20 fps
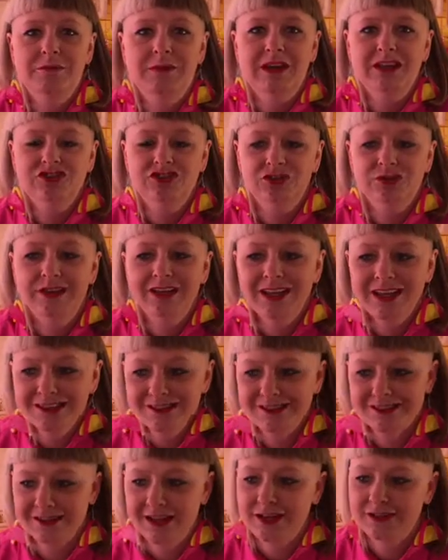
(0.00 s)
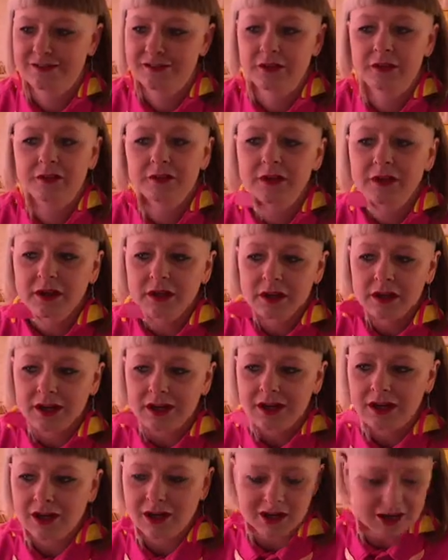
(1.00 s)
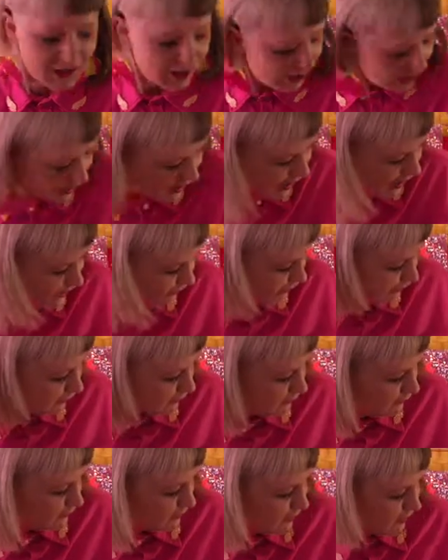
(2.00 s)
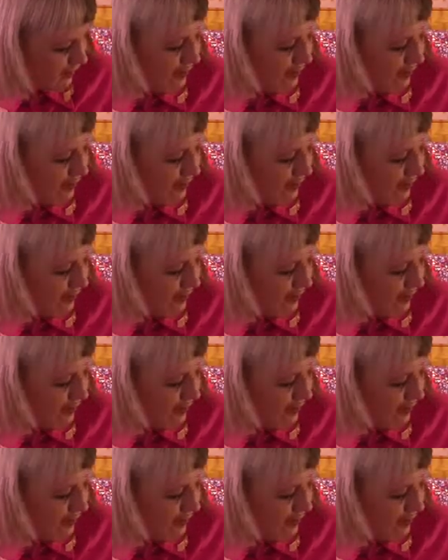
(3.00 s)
Make sure it is there. So kind of like I have these